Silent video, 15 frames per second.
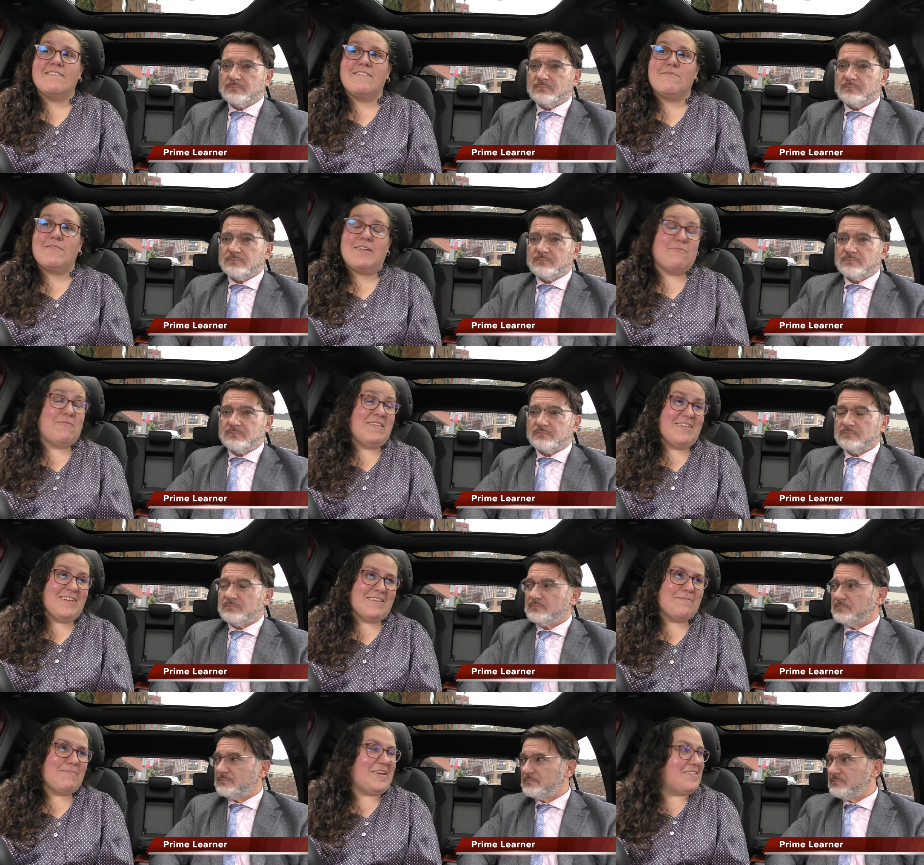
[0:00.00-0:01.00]
Speaker 1: well i wasn't
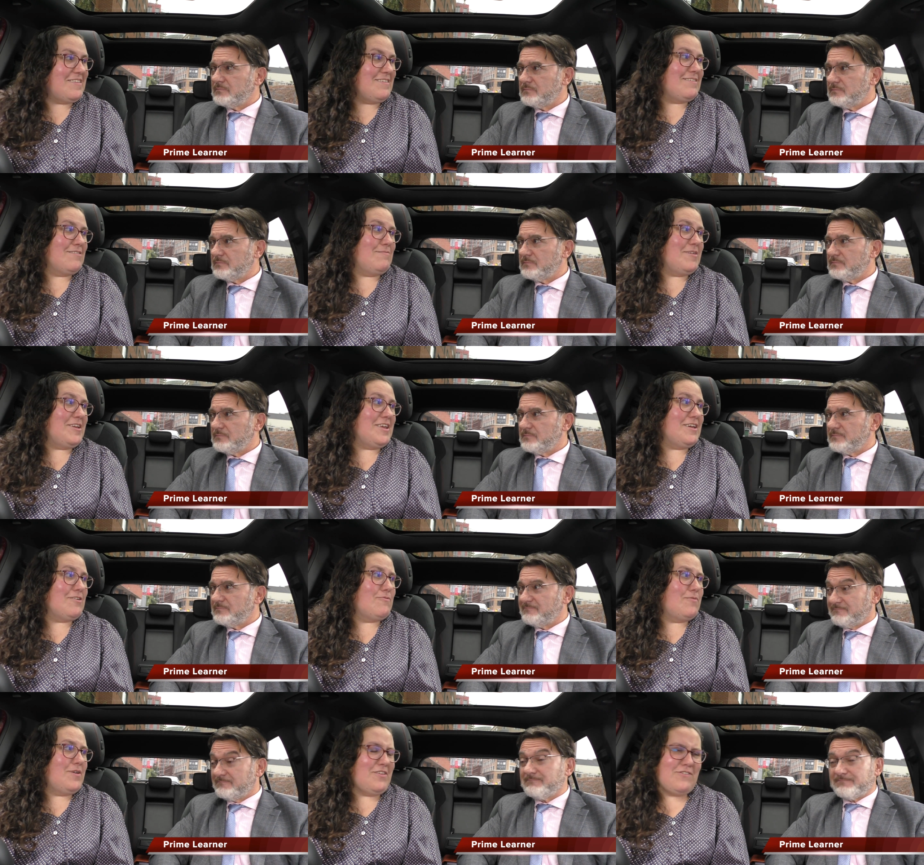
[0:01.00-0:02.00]
expecting so many
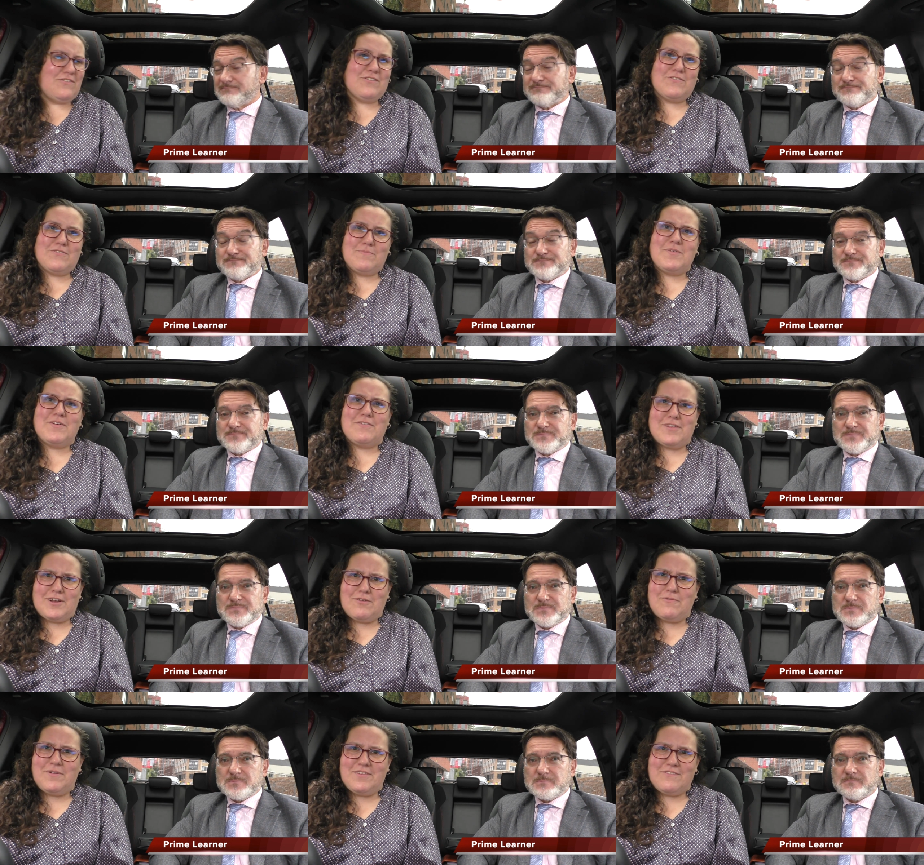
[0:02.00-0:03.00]
questions
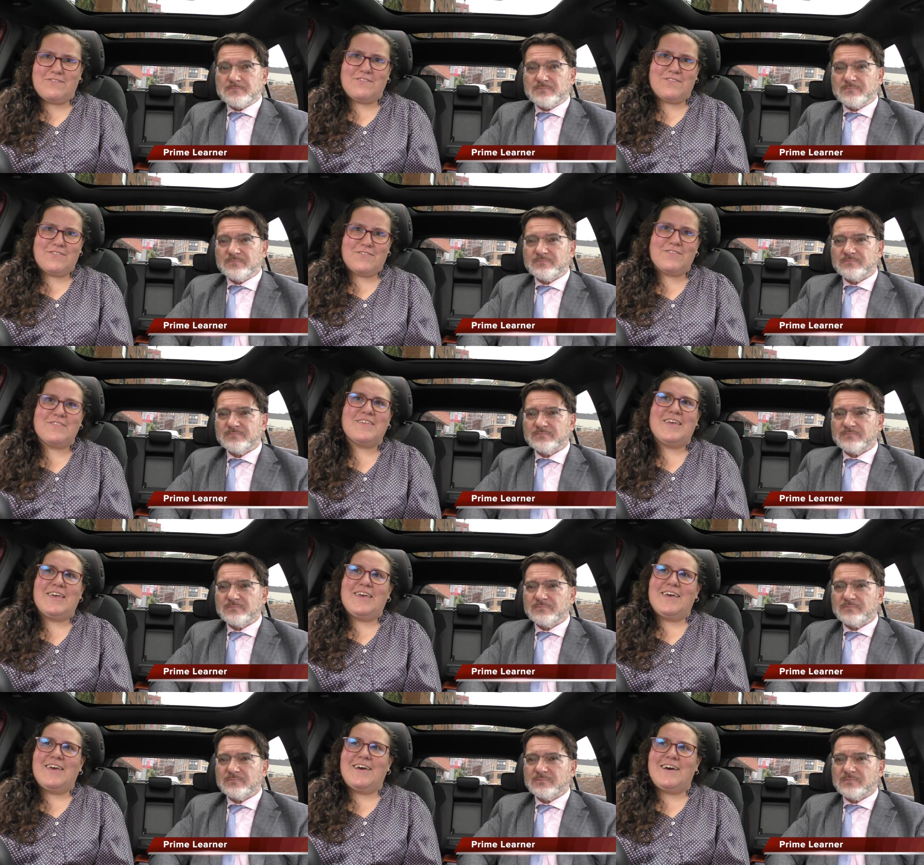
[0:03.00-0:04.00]
personal questions
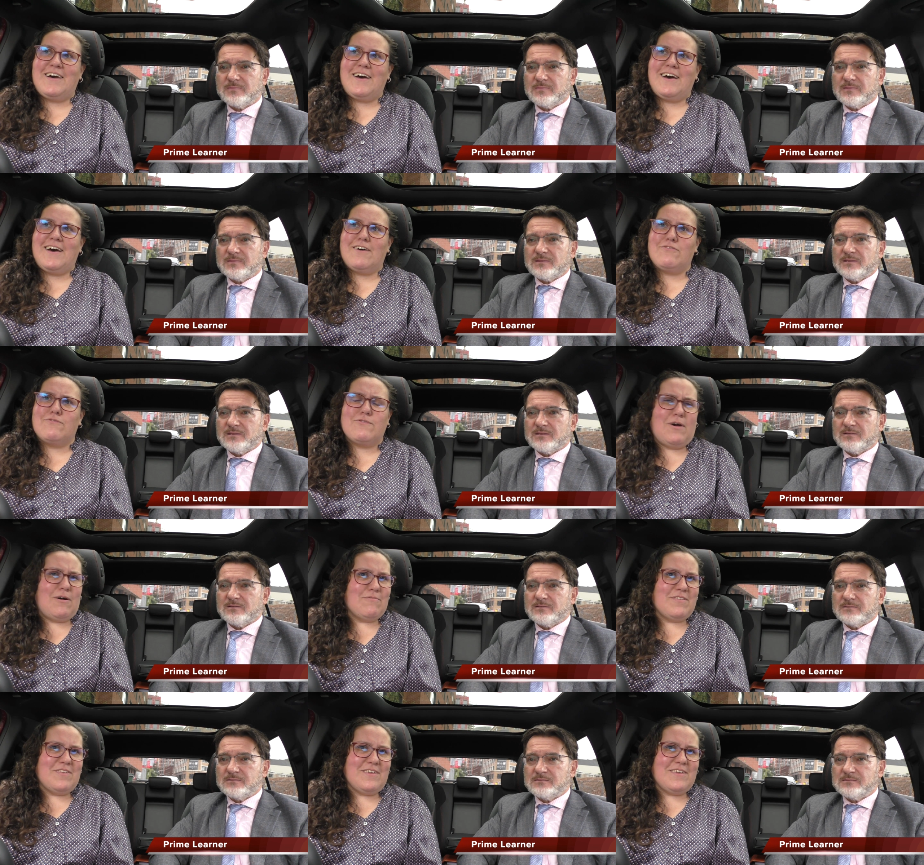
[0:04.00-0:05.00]
uh,
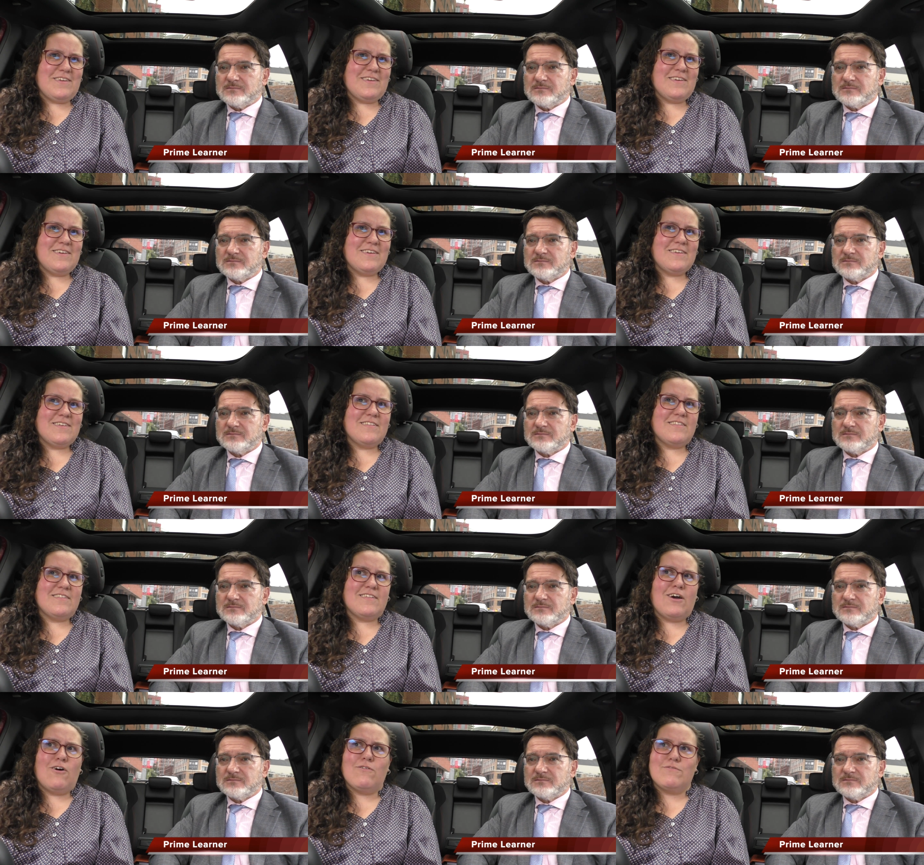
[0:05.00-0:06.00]
throughout the
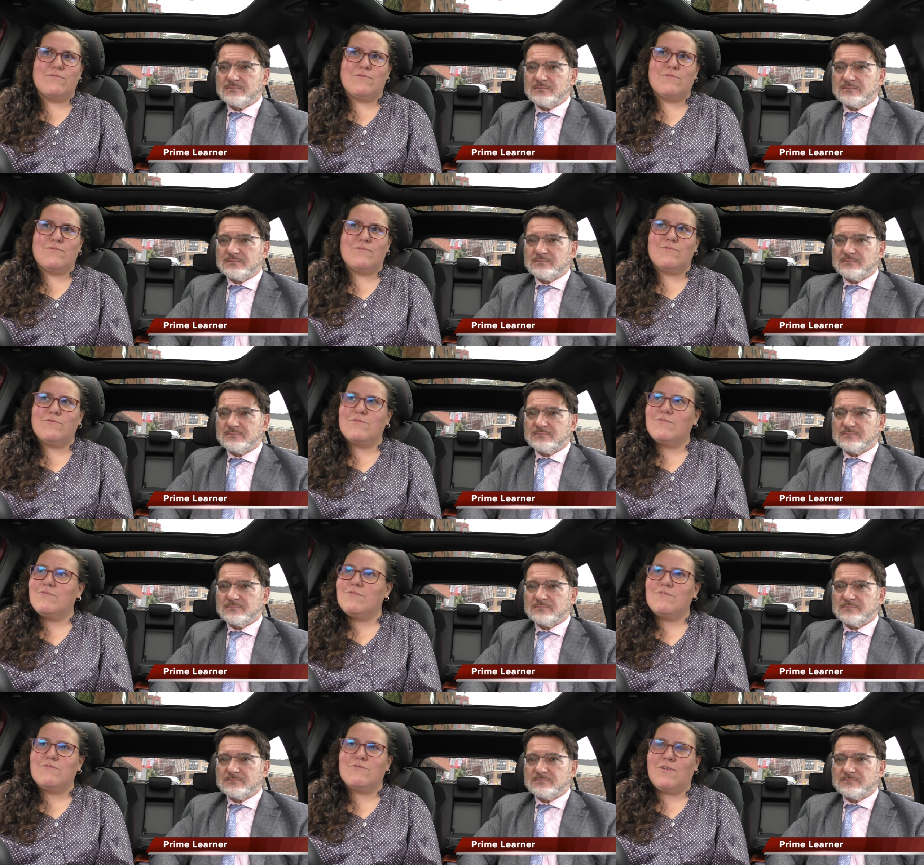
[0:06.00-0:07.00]
the whole
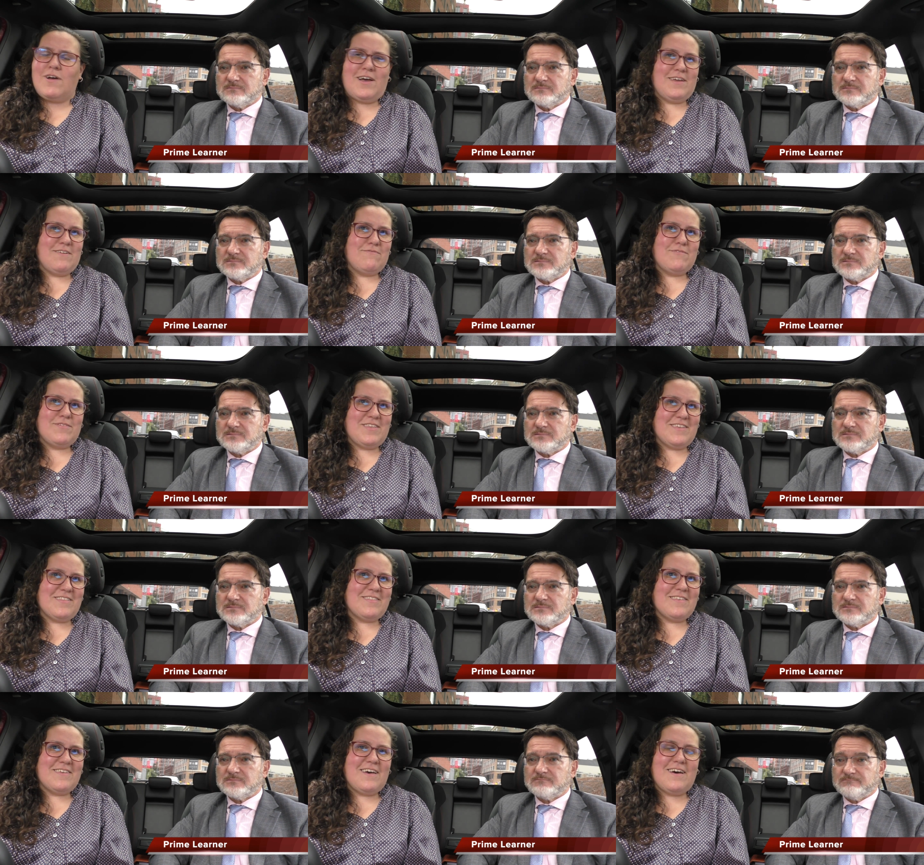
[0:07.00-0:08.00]
drive we
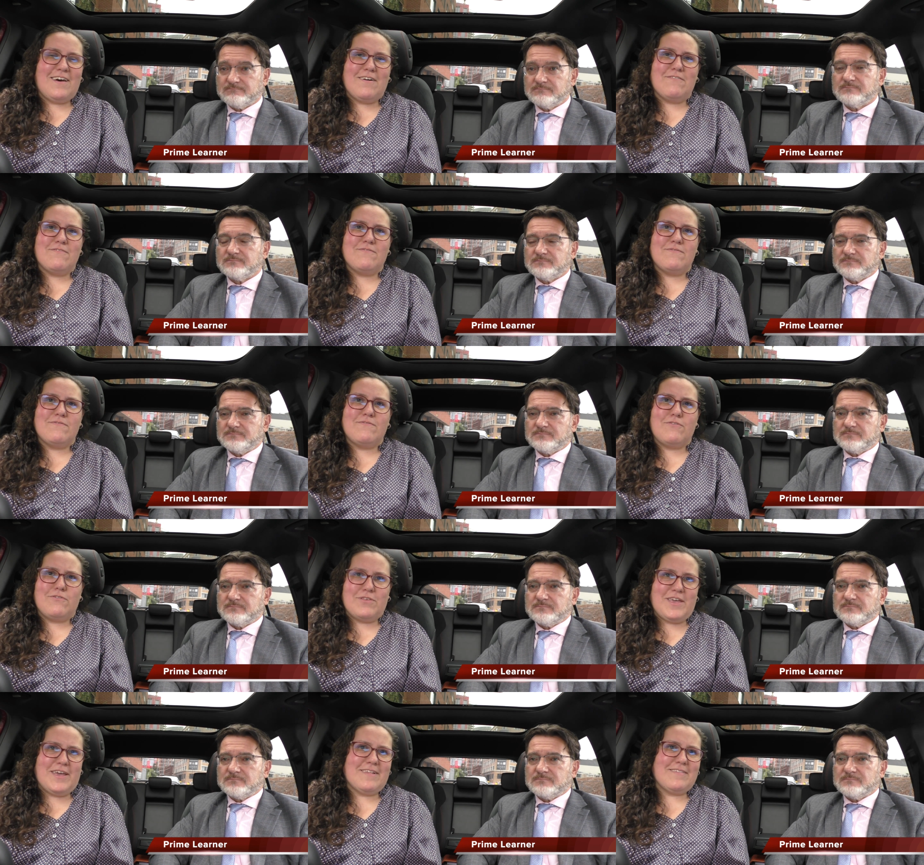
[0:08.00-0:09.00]
did um, for
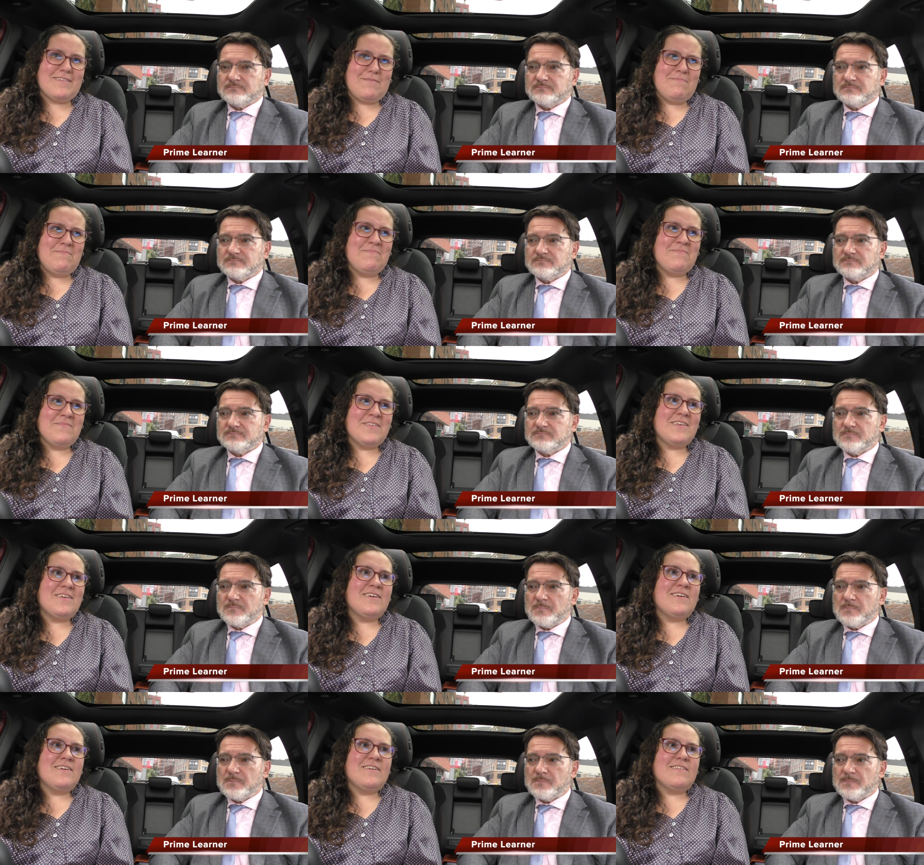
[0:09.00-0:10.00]
the exam
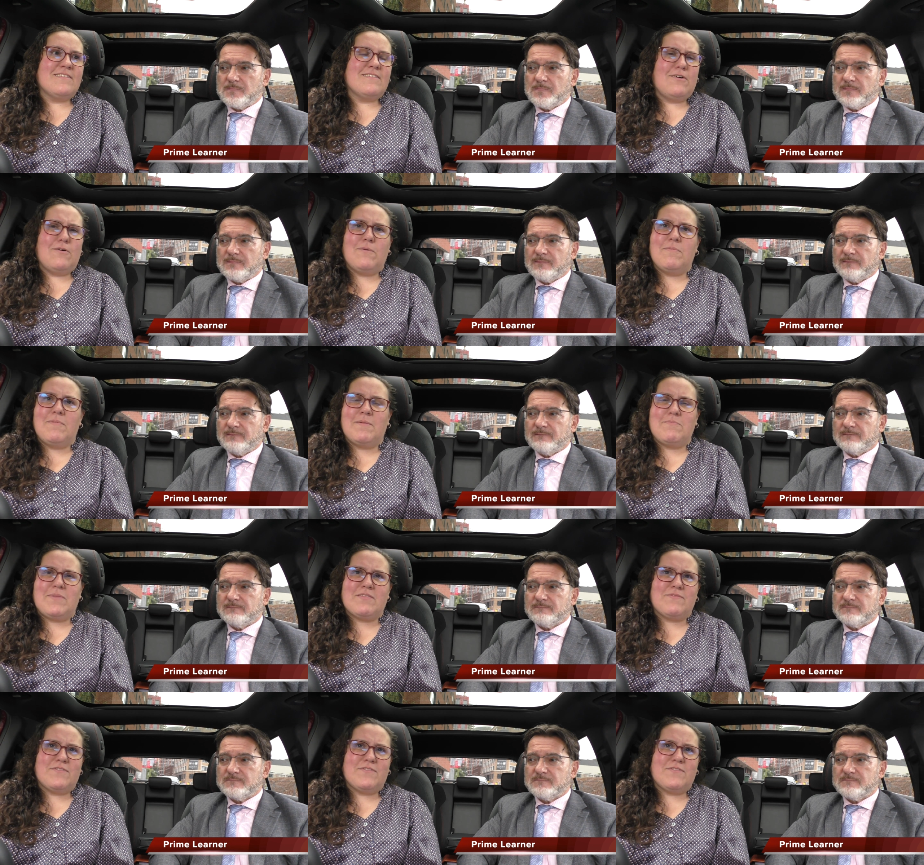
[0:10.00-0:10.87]
so at